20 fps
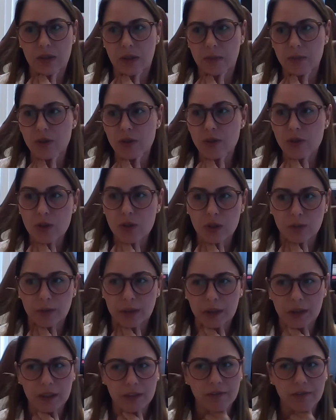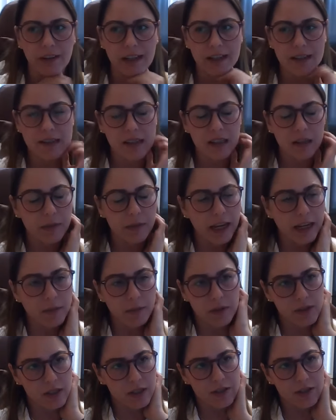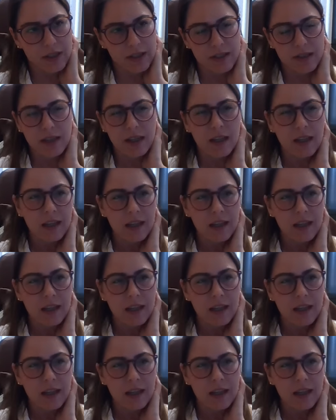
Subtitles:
I'm sure we could find some animals. It's